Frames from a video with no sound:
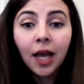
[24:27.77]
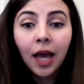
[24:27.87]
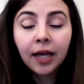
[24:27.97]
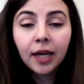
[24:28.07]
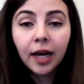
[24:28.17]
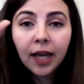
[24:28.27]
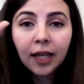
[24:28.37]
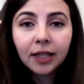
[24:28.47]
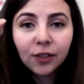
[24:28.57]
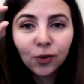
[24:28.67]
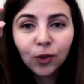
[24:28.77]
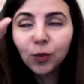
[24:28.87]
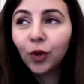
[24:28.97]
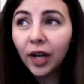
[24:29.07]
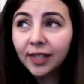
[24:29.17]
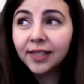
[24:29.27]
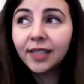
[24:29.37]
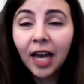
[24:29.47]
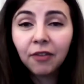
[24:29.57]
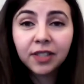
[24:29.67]
And I had this notebook. I still
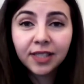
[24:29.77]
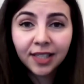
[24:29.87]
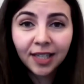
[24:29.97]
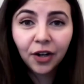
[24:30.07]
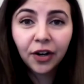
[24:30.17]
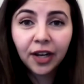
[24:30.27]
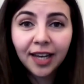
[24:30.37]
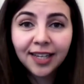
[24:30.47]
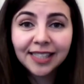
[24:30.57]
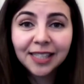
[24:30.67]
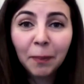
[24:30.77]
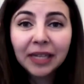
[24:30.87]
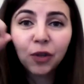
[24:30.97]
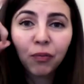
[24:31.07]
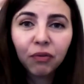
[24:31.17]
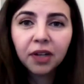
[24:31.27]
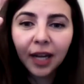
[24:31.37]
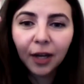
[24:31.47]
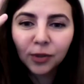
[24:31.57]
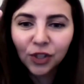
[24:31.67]
have it here, and it's a mix of 3
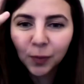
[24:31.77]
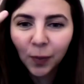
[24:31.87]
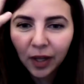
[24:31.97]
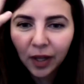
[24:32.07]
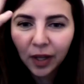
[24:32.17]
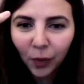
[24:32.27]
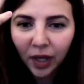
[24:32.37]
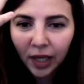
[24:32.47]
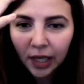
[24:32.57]
languages, by the way.